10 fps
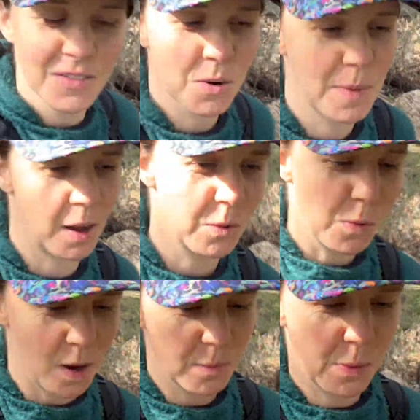We're about
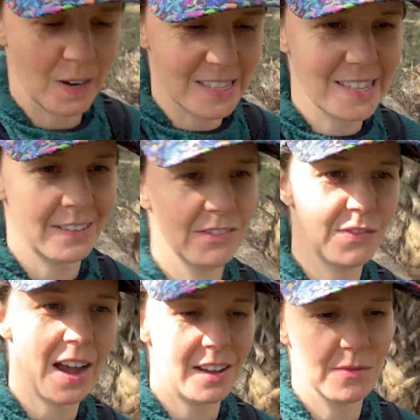
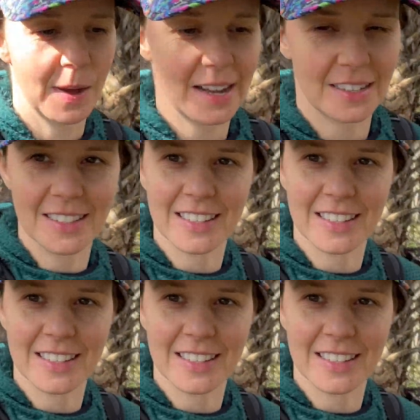1.75 miles